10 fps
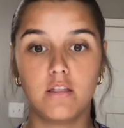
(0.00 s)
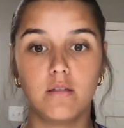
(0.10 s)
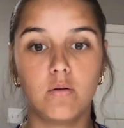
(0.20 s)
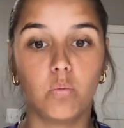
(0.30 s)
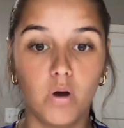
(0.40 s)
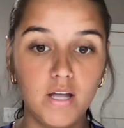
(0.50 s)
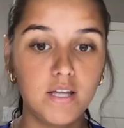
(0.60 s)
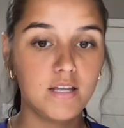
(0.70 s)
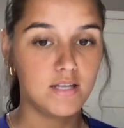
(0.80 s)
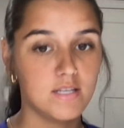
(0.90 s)

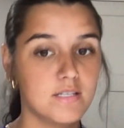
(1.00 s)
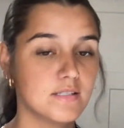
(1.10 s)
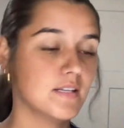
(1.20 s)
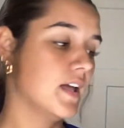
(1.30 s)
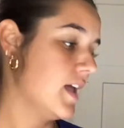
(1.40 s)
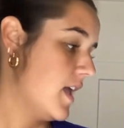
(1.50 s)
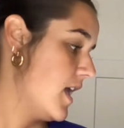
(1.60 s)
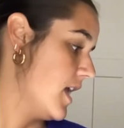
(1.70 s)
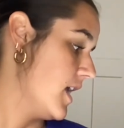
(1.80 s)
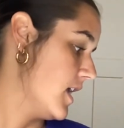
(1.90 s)
What is
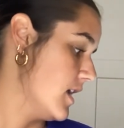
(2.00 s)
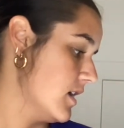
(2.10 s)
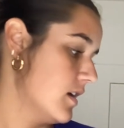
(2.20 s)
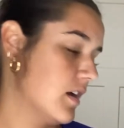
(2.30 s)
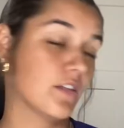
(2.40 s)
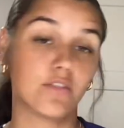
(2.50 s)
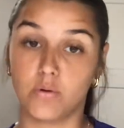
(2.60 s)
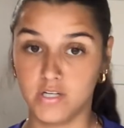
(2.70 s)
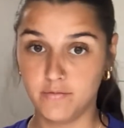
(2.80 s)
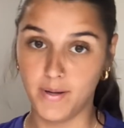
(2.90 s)
a
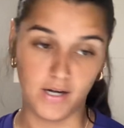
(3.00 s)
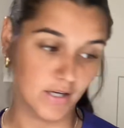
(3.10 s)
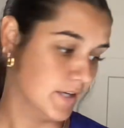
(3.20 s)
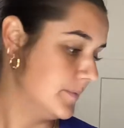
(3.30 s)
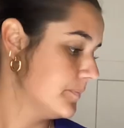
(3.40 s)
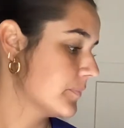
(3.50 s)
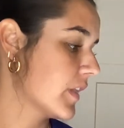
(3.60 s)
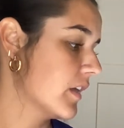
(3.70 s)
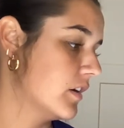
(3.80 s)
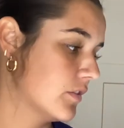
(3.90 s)
authoritative parent?
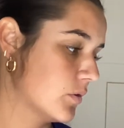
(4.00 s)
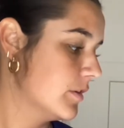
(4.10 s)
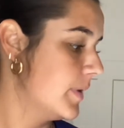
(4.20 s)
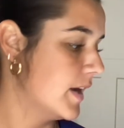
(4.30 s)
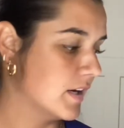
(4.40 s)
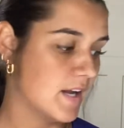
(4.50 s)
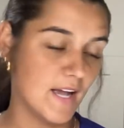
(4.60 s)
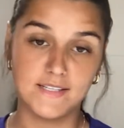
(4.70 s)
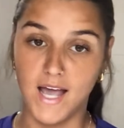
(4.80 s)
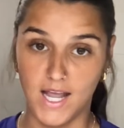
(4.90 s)
An authoritative parent
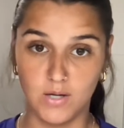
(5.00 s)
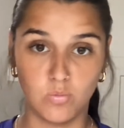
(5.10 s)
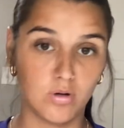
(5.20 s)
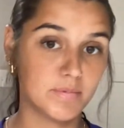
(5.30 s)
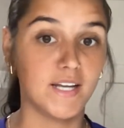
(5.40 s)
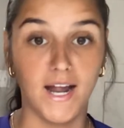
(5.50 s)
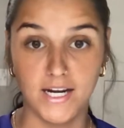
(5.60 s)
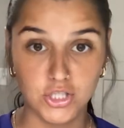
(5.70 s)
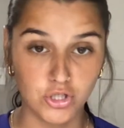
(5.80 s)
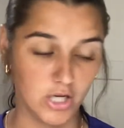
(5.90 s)
has high warmth and high
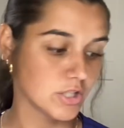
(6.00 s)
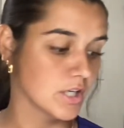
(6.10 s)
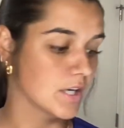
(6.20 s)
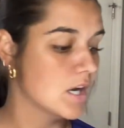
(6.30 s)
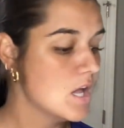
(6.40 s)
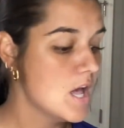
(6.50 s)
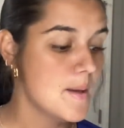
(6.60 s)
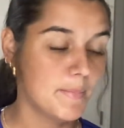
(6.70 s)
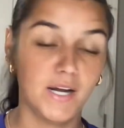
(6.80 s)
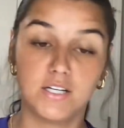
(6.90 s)
structure.
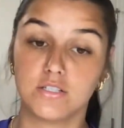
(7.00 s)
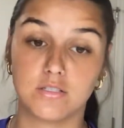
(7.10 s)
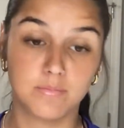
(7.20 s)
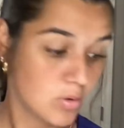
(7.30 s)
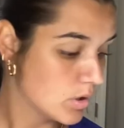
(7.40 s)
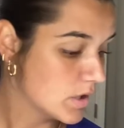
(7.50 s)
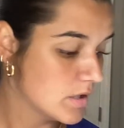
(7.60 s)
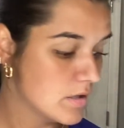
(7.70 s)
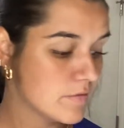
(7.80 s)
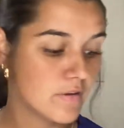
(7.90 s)
Parents are
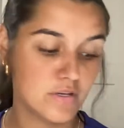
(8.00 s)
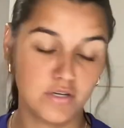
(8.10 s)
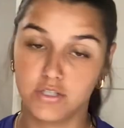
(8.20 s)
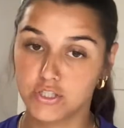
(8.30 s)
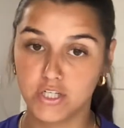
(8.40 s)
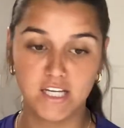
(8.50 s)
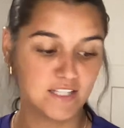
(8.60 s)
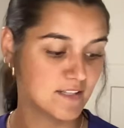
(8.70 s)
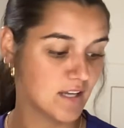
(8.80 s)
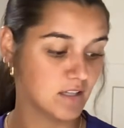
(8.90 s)
supportive, nurturing,
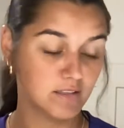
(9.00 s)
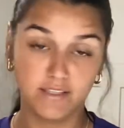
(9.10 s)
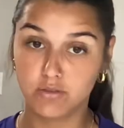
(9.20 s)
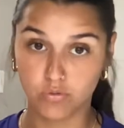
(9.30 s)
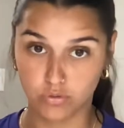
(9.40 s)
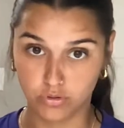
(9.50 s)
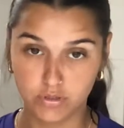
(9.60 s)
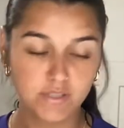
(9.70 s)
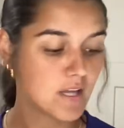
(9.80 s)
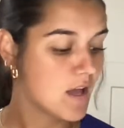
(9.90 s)
and set clear rules,